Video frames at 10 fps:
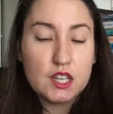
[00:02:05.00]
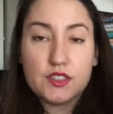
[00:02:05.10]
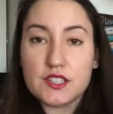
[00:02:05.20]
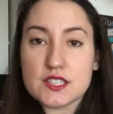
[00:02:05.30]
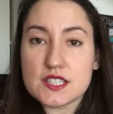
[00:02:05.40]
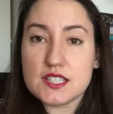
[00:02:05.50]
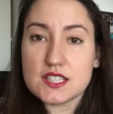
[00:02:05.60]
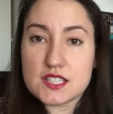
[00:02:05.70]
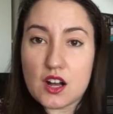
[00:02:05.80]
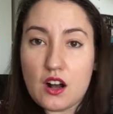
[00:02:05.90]
This
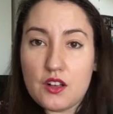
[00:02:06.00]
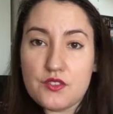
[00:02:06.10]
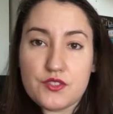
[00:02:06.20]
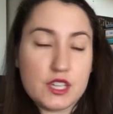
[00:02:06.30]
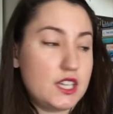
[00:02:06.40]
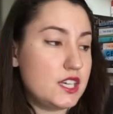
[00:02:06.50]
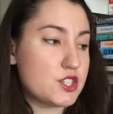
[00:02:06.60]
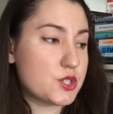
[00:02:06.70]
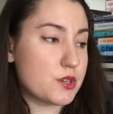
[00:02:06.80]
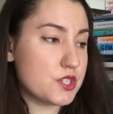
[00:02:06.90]
is all of the
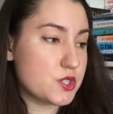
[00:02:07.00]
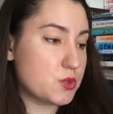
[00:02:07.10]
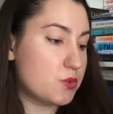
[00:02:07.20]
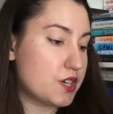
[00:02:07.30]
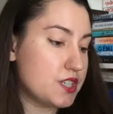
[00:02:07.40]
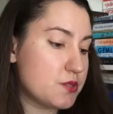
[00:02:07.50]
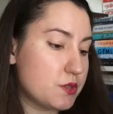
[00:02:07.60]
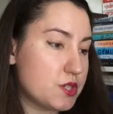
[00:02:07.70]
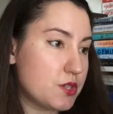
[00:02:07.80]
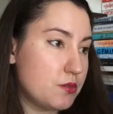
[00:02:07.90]
short stories
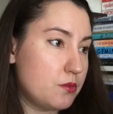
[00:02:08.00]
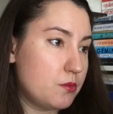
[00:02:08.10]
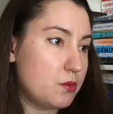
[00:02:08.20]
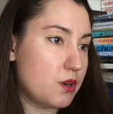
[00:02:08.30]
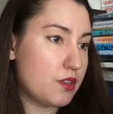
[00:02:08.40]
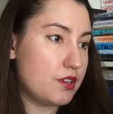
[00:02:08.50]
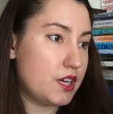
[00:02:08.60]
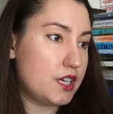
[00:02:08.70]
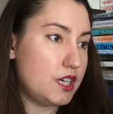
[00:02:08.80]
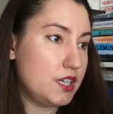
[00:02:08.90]
which were
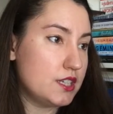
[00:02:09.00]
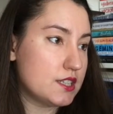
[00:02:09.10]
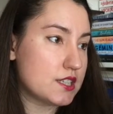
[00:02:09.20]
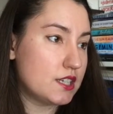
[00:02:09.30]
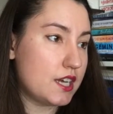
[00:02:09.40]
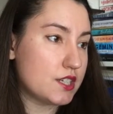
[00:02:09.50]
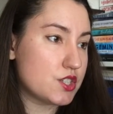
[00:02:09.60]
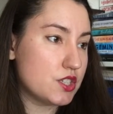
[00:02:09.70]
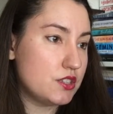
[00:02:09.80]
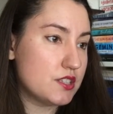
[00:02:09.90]
there in this
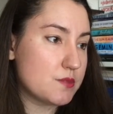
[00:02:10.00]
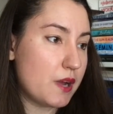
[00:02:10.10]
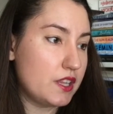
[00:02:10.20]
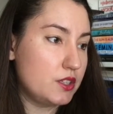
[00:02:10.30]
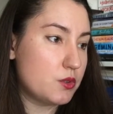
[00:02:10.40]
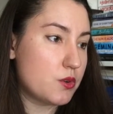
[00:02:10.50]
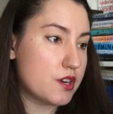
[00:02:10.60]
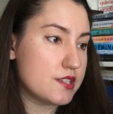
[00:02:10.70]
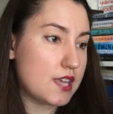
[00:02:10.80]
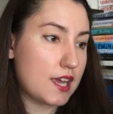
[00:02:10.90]
collection. The Smiling
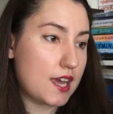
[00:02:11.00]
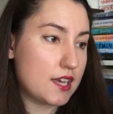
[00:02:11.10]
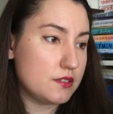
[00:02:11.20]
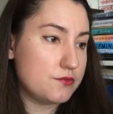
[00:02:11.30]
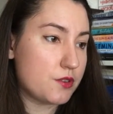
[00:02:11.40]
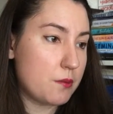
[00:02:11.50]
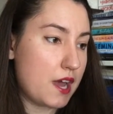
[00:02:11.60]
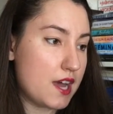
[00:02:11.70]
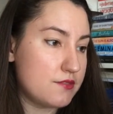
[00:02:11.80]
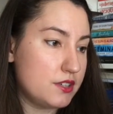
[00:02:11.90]
Horse, A Cat from
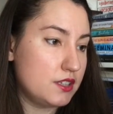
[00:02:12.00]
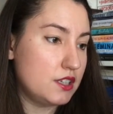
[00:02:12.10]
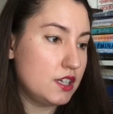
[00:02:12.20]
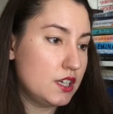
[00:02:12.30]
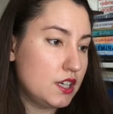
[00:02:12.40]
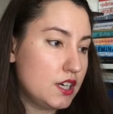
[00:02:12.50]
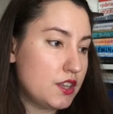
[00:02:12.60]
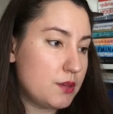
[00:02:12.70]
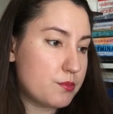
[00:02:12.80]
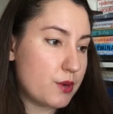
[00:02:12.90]
Heaven,
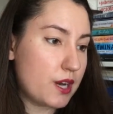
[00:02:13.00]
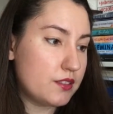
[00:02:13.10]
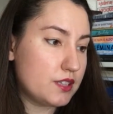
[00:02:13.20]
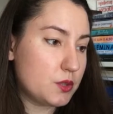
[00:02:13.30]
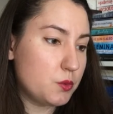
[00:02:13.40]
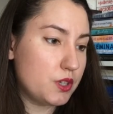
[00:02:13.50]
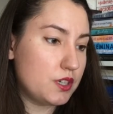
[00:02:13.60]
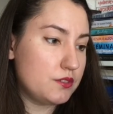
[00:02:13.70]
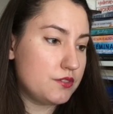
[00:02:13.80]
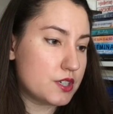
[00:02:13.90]
The Brain That
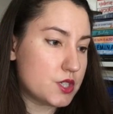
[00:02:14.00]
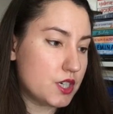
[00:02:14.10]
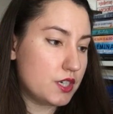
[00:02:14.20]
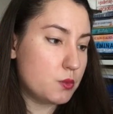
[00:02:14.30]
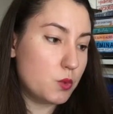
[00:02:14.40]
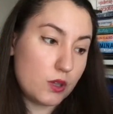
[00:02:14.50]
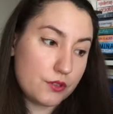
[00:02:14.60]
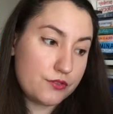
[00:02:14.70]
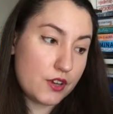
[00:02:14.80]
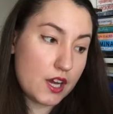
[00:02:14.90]
Wouldn't, Virginia
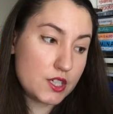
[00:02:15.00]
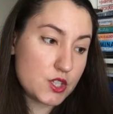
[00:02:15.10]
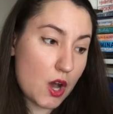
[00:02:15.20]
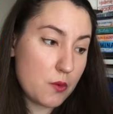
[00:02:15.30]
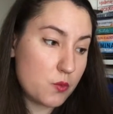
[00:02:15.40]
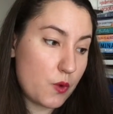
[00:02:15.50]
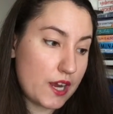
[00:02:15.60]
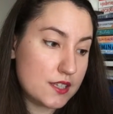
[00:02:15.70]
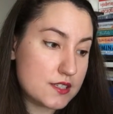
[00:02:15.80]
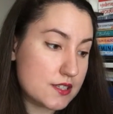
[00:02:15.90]
Woolf, Tom
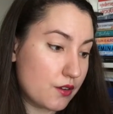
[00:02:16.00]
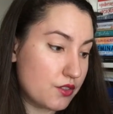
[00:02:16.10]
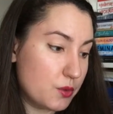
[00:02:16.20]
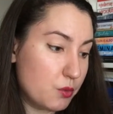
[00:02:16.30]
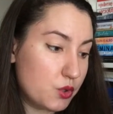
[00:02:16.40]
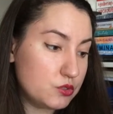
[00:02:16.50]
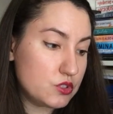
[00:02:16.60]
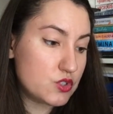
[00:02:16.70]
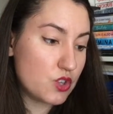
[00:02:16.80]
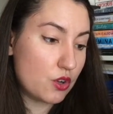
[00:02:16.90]
Waits on the
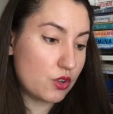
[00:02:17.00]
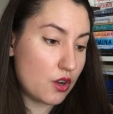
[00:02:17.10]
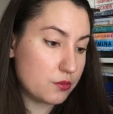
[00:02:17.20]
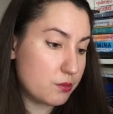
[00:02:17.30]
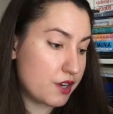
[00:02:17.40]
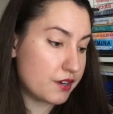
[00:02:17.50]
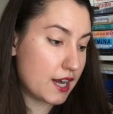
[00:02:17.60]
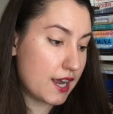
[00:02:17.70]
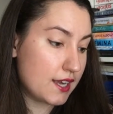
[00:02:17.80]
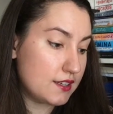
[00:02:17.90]
Moon, So Long, Mary
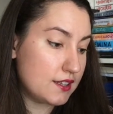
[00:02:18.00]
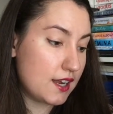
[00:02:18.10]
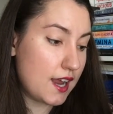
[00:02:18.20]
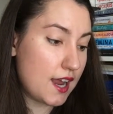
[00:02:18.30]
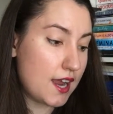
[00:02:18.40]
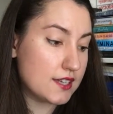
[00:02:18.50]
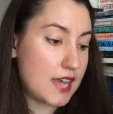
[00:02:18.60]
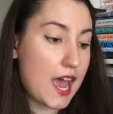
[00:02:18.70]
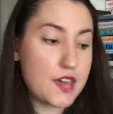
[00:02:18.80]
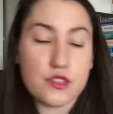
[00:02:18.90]
Ann, and
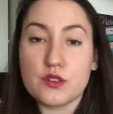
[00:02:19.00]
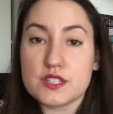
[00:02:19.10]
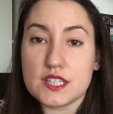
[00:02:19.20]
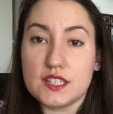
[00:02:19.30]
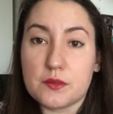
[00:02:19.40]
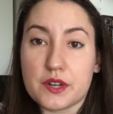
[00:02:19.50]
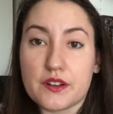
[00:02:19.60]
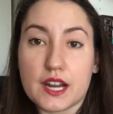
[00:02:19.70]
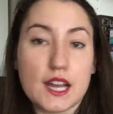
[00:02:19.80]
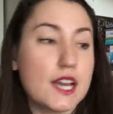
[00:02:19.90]
Athos in
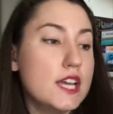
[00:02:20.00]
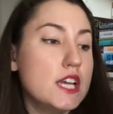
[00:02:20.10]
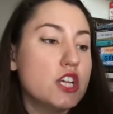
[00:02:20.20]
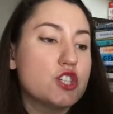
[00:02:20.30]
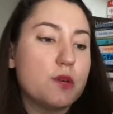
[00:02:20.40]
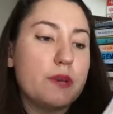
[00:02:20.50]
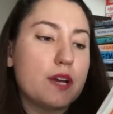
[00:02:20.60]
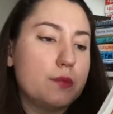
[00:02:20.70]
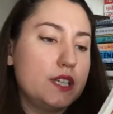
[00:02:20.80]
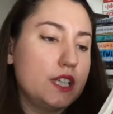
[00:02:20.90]
America. To be
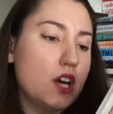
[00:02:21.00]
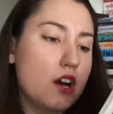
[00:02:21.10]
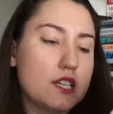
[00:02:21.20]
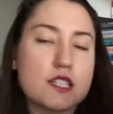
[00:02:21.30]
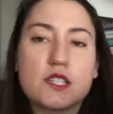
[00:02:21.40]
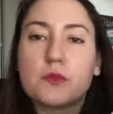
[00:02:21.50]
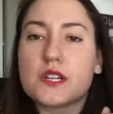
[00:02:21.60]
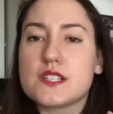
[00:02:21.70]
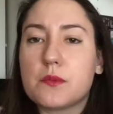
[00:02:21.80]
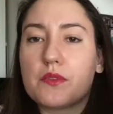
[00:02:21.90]
completely honest, there
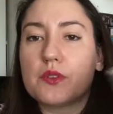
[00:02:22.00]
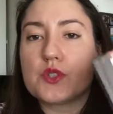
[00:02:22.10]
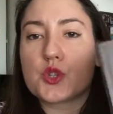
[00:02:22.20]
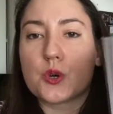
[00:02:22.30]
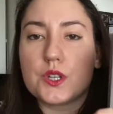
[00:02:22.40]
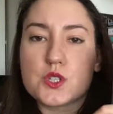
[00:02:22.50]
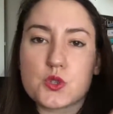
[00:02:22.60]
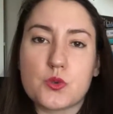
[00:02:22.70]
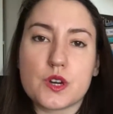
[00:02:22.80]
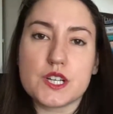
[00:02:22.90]
were some of those short
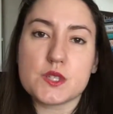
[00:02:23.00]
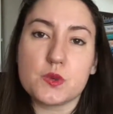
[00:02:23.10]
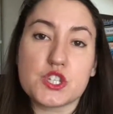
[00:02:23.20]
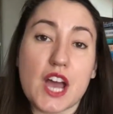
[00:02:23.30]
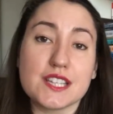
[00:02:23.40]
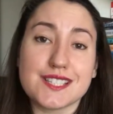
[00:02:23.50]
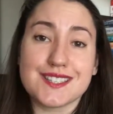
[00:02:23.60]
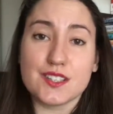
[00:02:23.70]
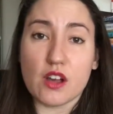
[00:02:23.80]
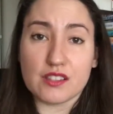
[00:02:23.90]
stories which I
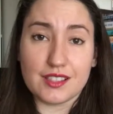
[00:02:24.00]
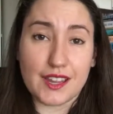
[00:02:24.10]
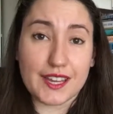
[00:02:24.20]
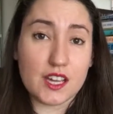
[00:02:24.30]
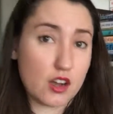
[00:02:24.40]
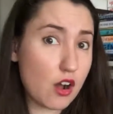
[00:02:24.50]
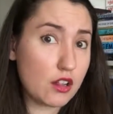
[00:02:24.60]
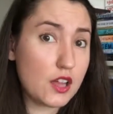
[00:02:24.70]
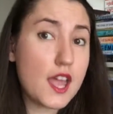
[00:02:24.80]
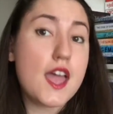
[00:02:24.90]
did not like at all.